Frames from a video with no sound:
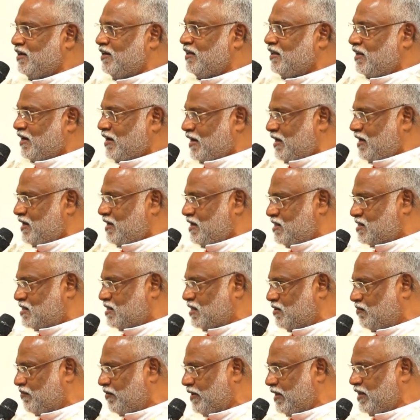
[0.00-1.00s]
It's
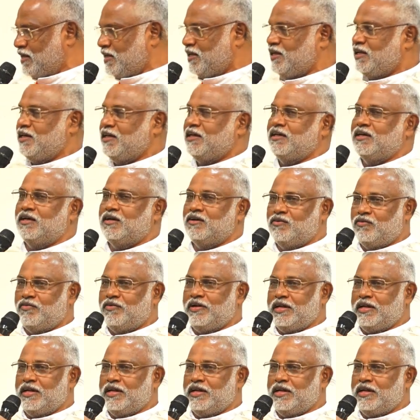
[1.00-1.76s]
a very,